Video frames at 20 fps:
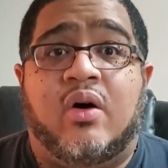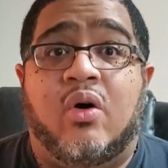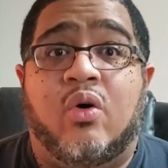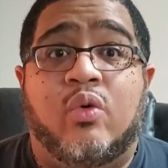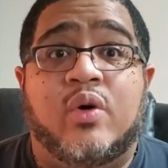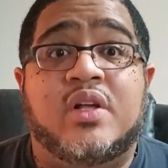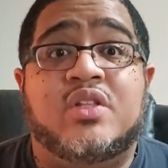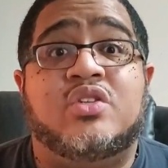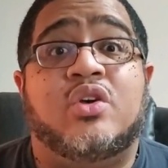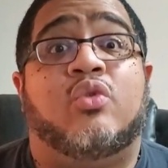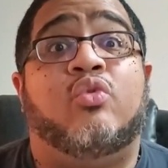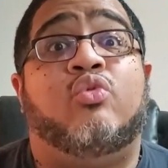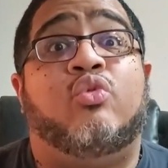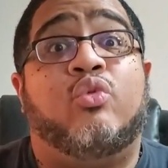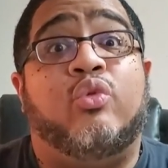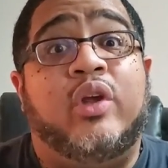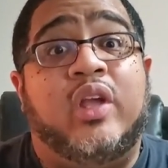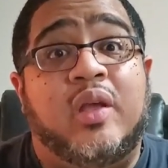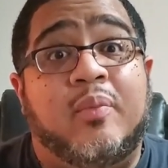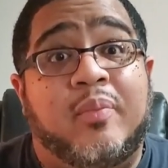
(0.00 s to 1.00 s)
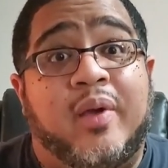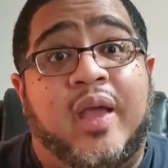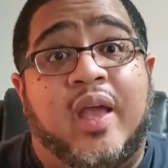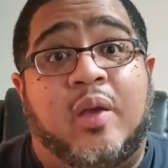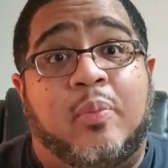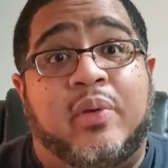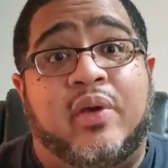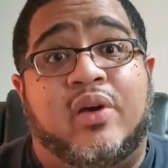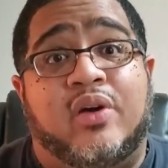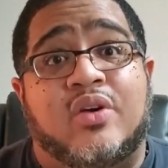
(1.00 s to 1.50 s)
oh, it's a
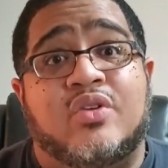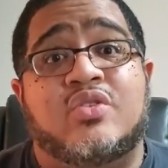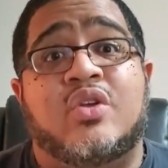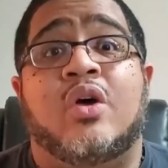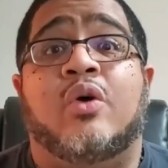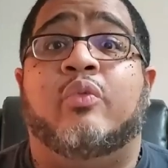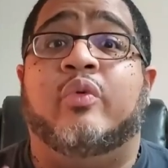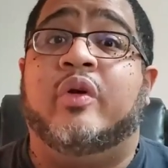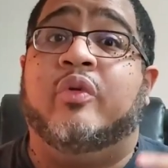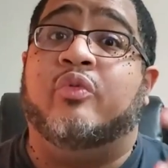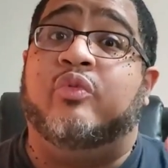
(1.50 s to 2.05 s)
remake because we